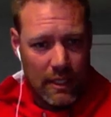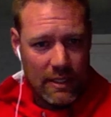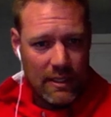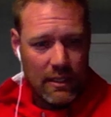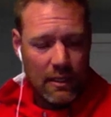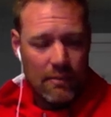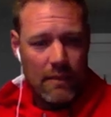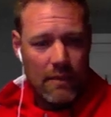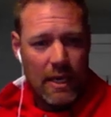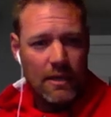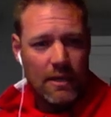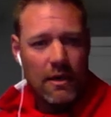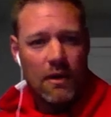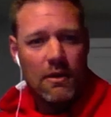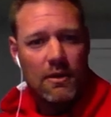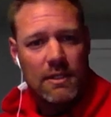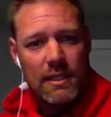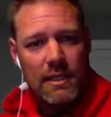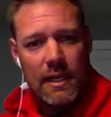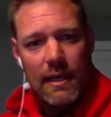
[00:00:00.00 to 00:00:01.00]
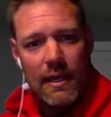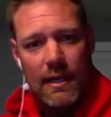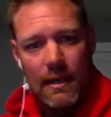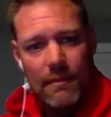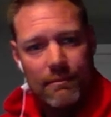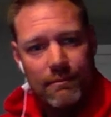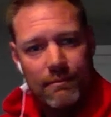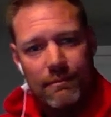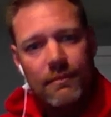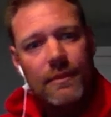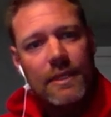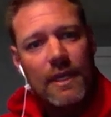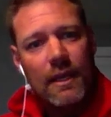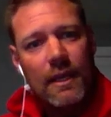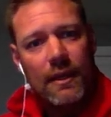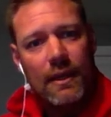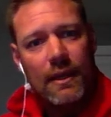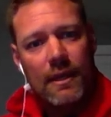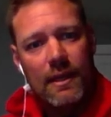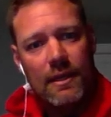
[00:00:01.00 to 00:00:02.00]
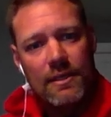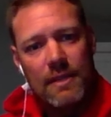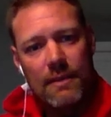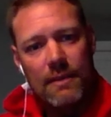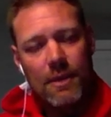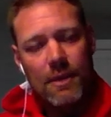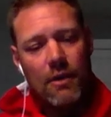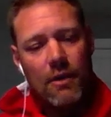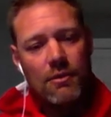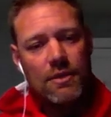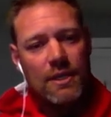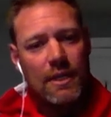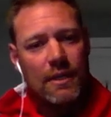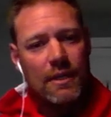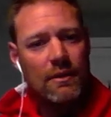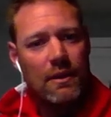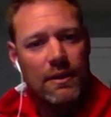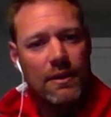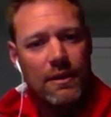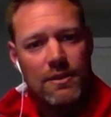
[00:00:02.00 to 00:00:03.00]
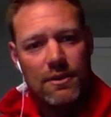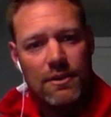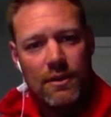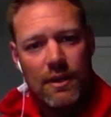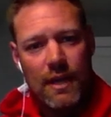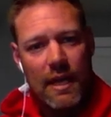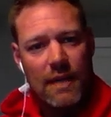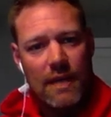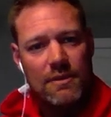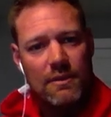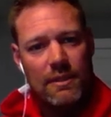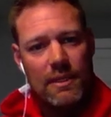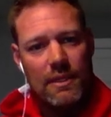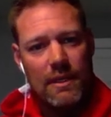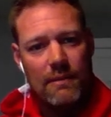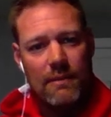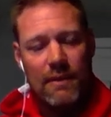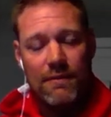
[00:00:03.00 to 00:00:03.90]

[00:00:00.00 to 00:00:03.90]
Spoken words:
telling my daughters that, and I'm telling kids I'm coaching on the junior national team,